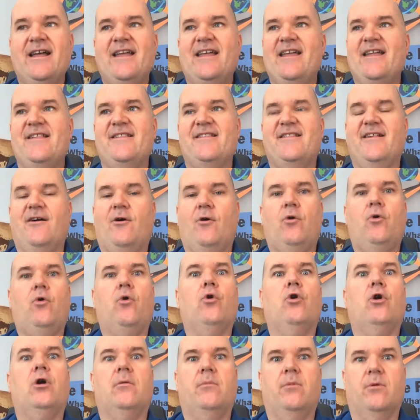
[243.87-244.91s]
is
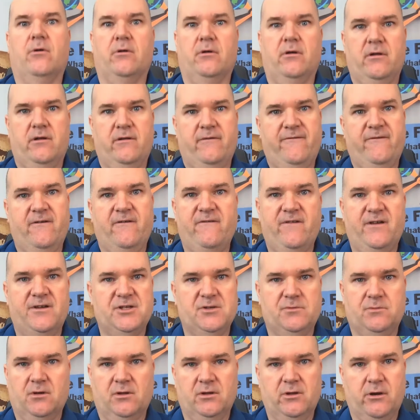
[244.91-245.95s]
horrible for
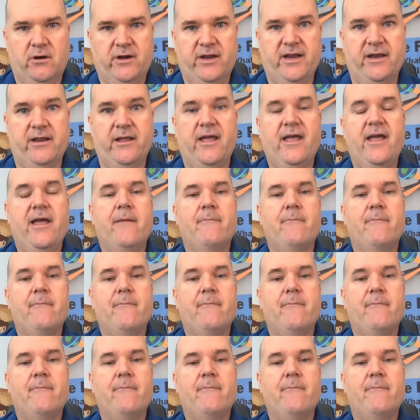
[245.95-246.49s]
visual learning.